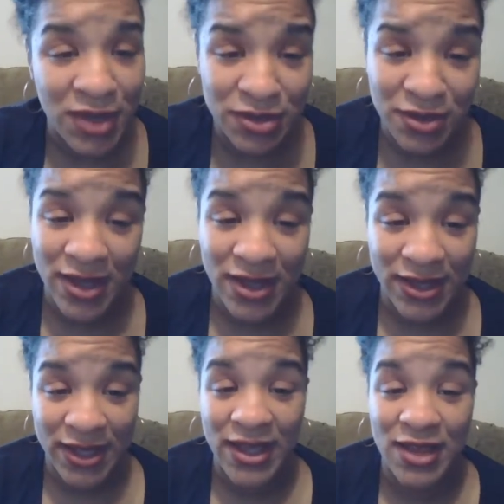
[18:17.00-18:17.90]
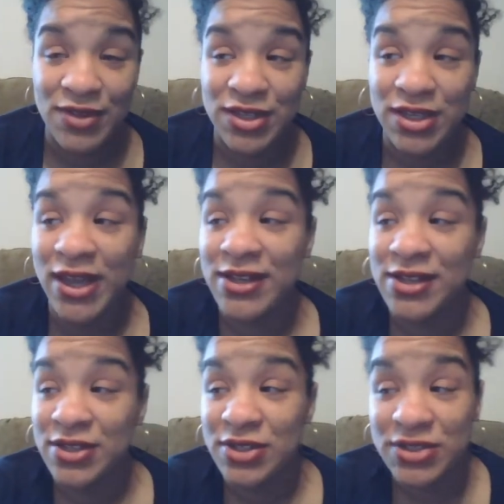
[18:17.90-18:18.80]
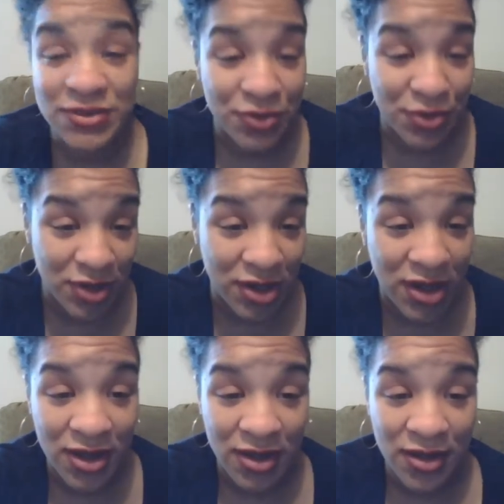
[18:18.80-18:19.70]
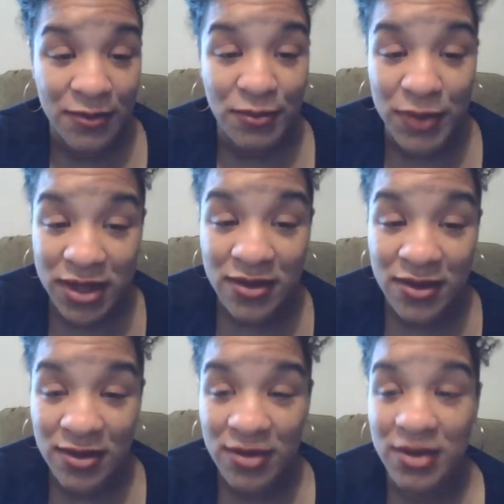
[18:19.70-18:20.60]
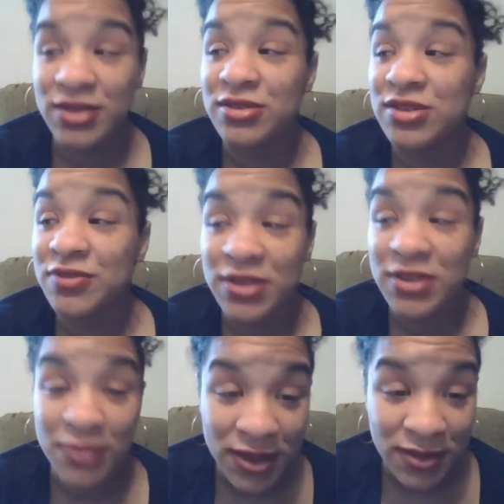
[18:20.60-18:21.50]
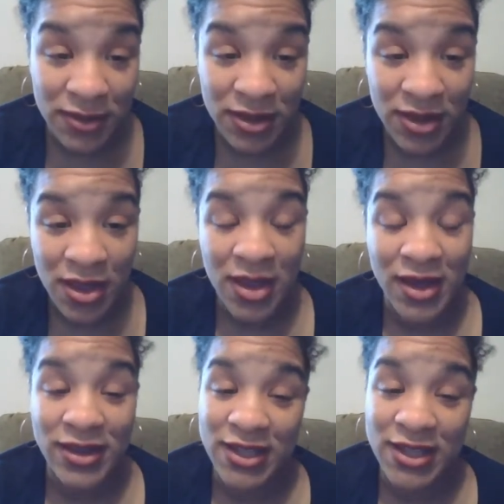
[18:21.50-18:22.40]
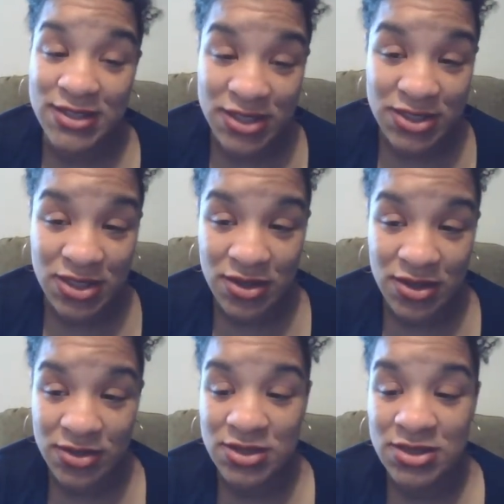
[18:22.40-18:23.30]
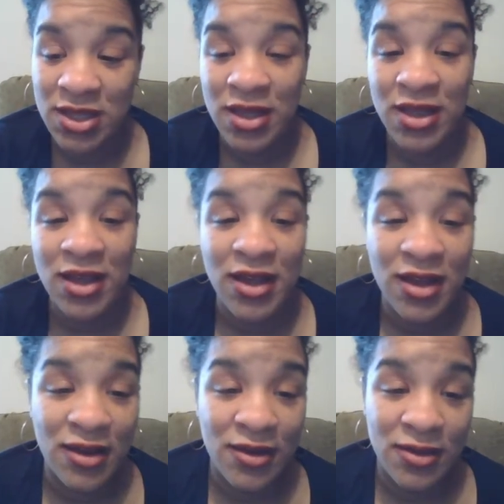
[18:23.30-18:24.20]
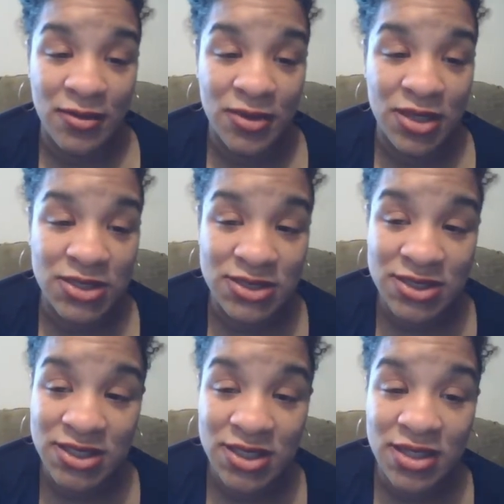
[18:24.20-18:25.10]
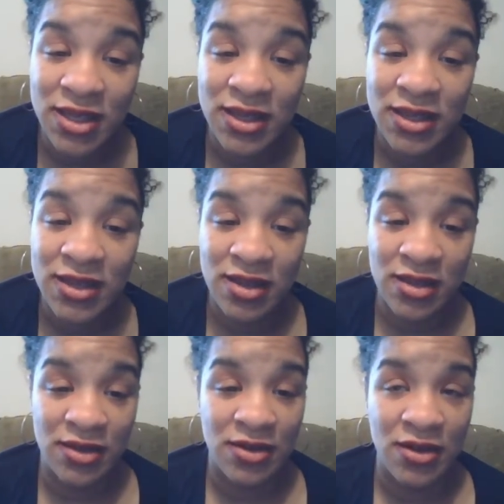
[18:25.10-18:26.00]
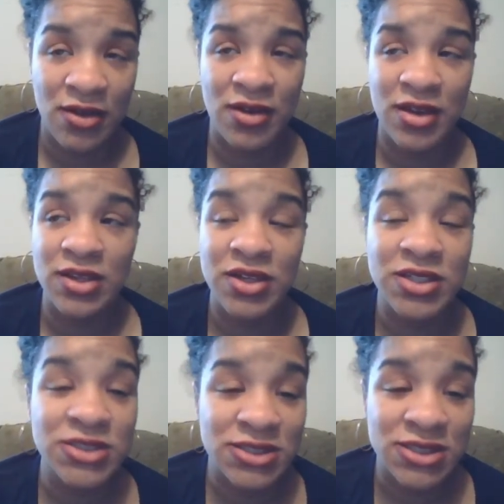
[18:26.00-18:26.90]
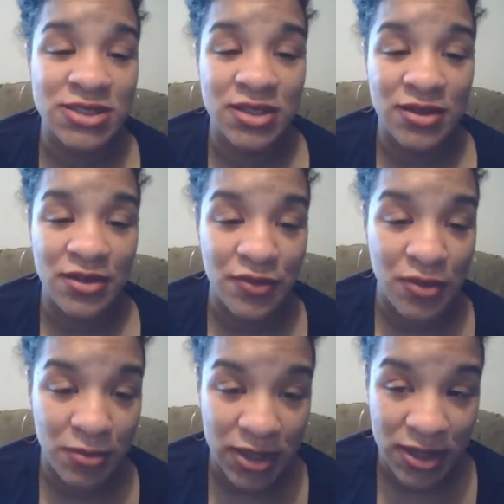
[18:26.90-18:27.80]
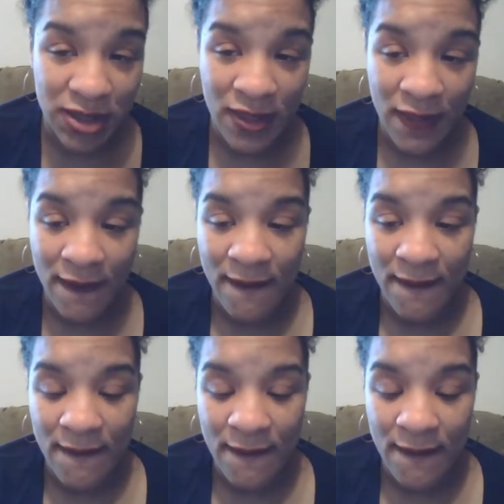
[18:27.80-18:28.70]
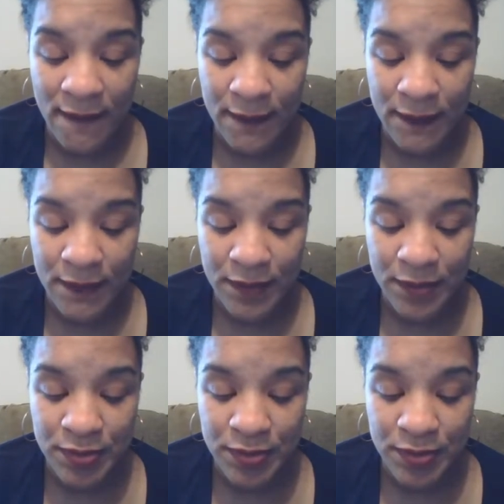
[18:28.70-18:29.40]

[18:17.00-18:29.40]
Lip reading: I had a nurse for me, a nurse for the baby, a lactation nurse, a CNA or a nurse assistant for me. The